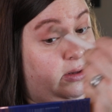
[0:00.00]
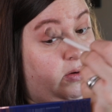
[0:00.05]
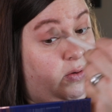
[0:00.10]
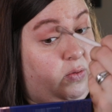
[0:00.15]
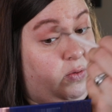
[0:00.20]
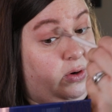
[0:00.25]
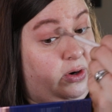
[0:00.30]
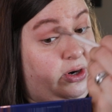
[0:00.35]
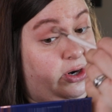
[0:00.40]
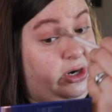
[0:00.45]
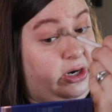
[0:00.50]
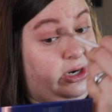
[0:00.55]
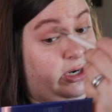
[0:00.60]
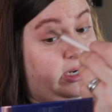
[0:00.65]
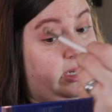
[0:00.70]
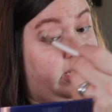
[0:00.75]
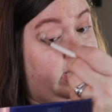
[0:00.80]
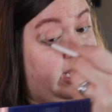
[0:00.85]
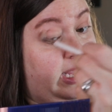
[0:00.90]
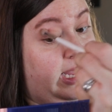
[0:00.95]

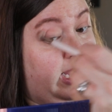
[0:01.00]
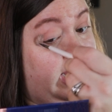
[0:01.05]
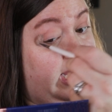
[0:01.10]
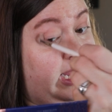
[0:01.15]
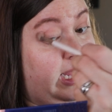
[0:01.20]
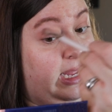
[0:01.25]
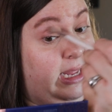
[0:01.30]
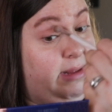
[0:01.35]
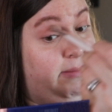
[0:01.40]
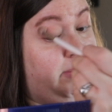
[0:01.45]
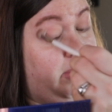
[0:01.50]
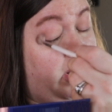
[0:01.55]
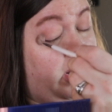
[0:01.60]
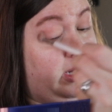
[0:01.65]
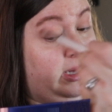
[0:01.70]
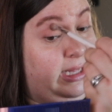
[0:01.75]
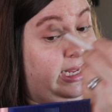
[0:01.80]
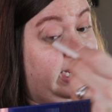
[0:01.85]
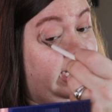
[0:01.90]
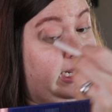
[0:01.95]
ordered the
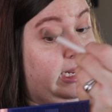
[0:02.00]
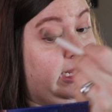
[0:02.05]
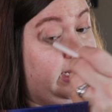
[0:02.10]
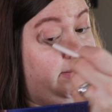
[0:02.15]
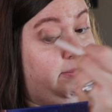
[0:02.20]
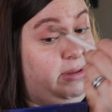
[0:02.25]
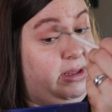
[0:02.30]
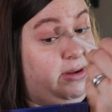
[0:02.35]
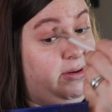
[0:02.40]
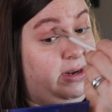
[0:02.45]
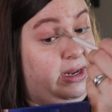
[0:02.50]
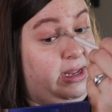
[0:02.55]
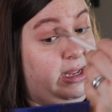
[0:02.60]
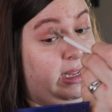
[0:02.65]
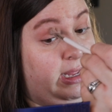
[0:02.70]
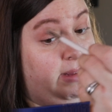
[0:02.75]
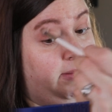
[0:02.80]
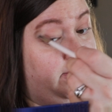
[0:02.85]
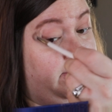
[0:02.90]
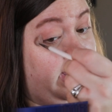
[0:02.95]
Paulina
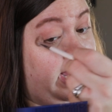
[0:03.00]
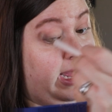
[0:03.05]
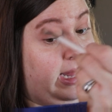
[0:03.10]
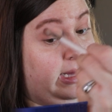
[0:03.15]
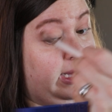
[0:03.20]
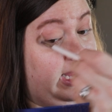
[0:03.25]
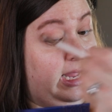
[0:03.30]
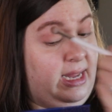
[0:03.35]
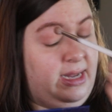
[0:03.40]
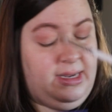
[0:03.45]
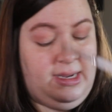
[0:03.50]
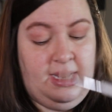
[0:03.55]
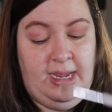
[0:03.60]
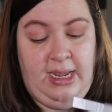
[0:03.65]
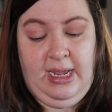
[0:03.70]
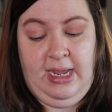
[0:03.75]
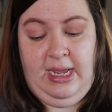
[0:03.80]
Beauty palette,